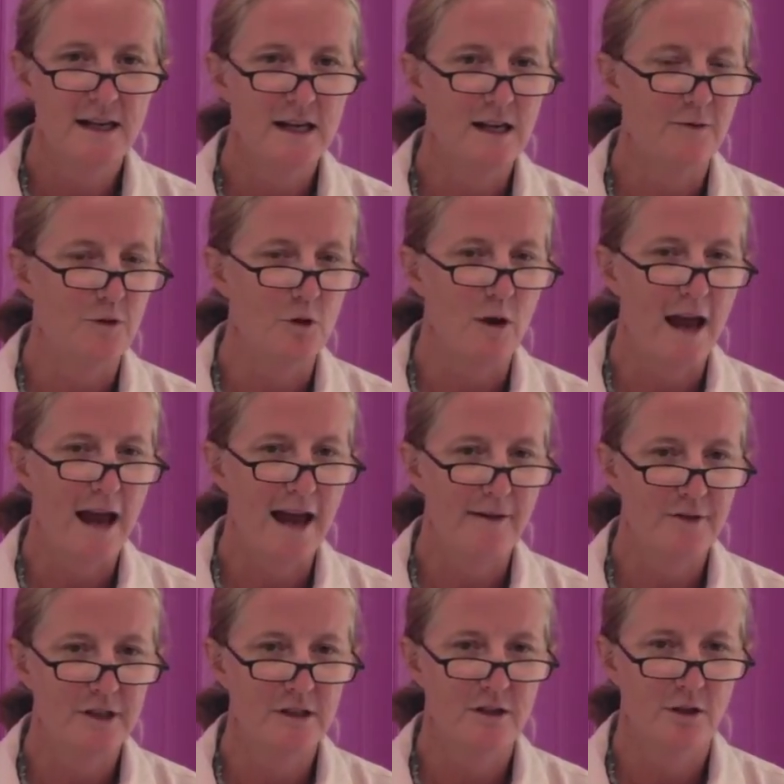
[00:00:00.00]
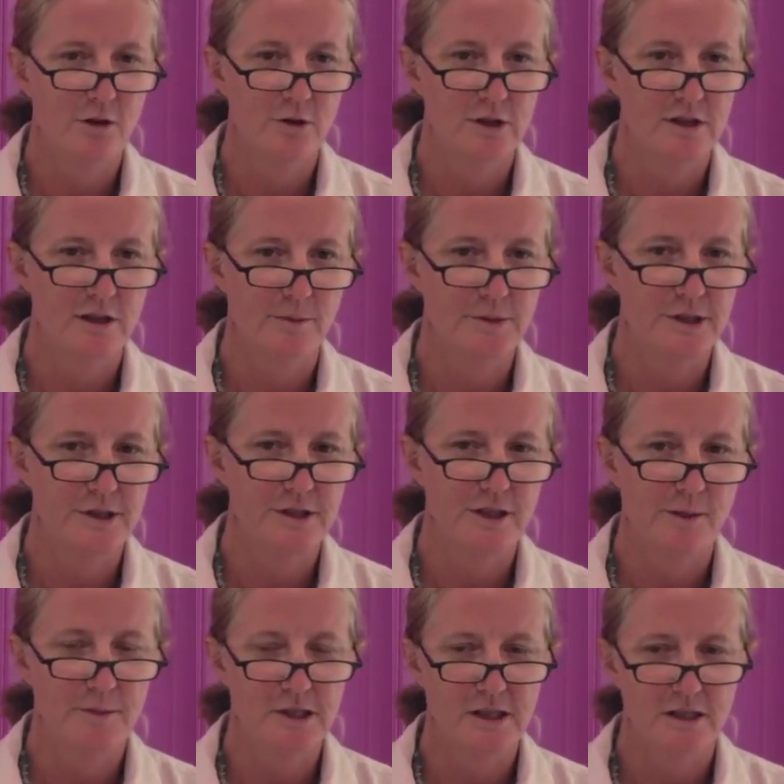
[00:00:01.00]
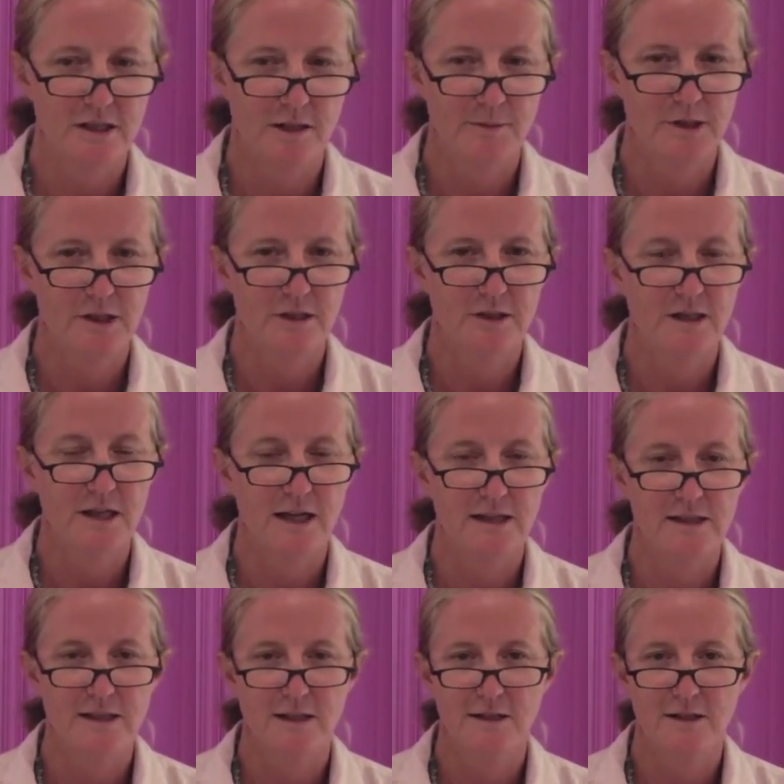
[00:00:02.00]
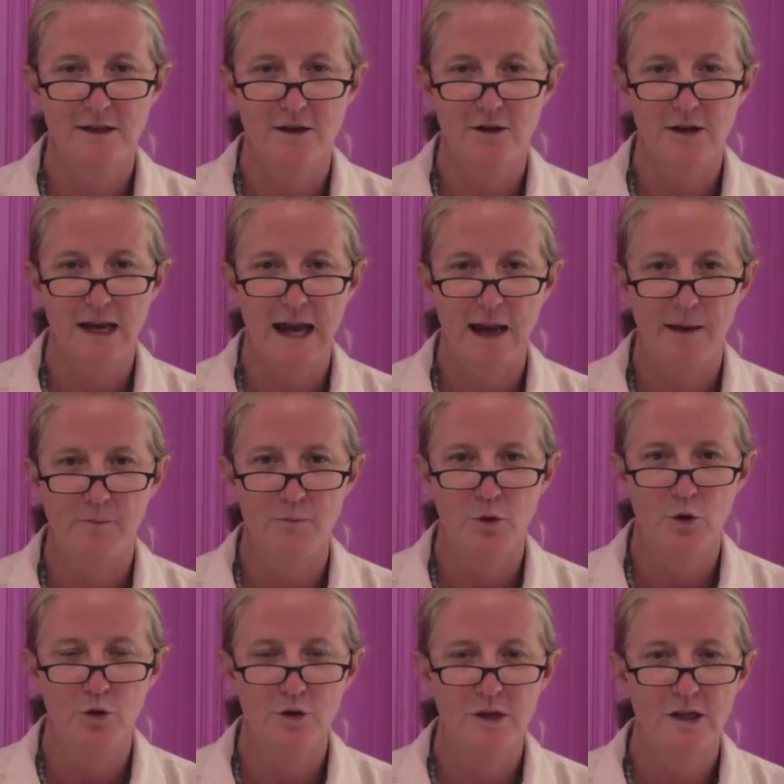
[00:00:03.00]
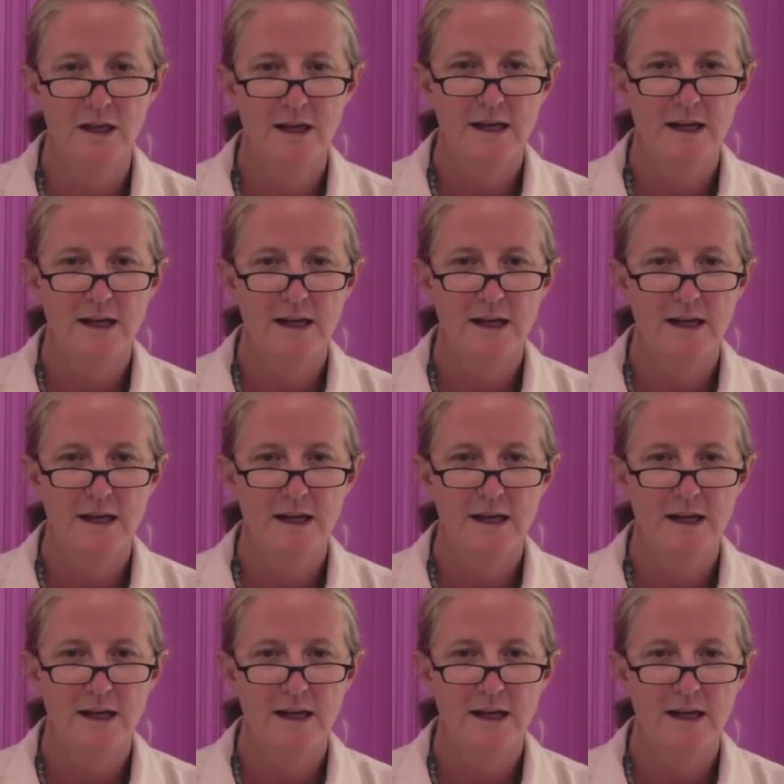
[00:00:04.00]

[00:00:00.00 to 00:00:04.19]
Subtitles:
If you haven't, go to www.sundogcatmoon